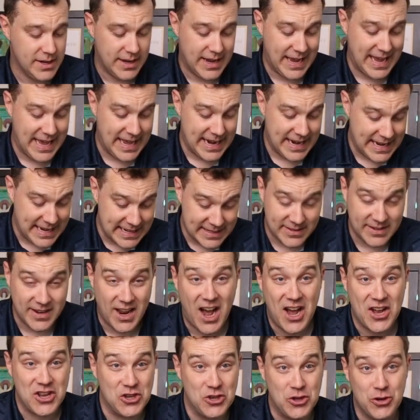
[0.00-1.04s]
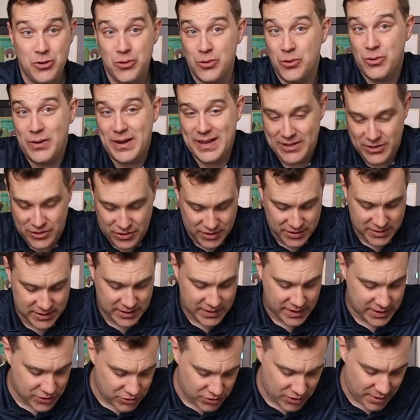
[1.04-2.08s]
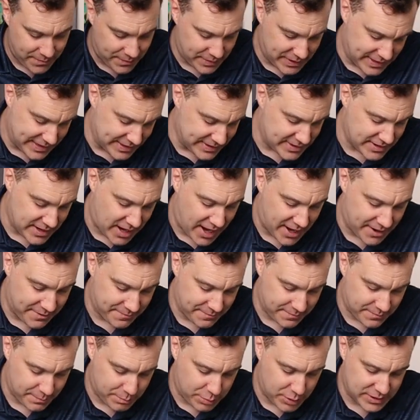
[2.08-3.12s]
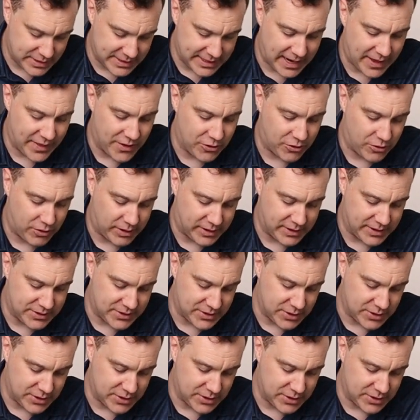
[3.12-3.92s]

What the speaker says: And it's not you, it's just that the trumpet is not put together correctly.